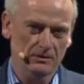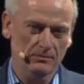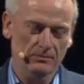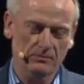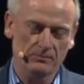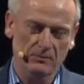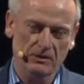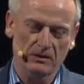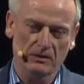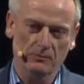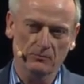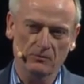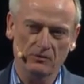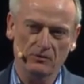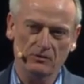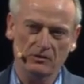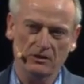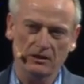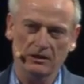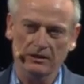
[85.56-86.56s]
It
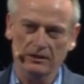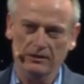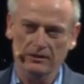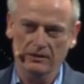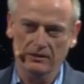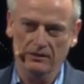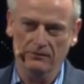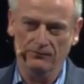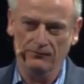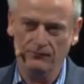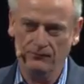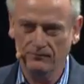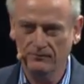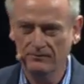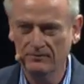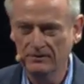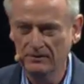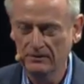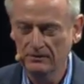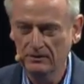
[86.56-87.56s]
becomes alive.
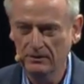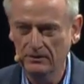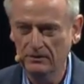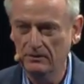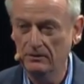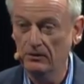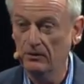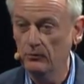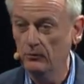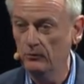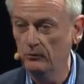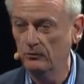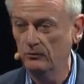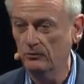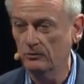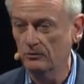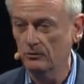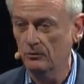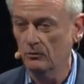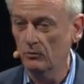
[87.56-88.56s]
It
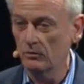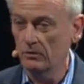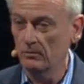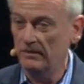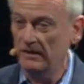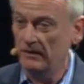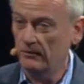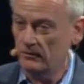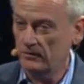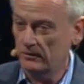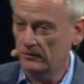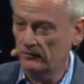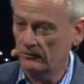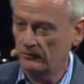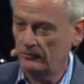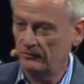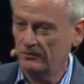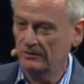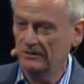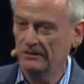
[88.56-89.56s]
knows all about
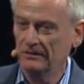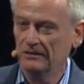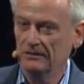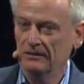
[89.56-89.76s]
us.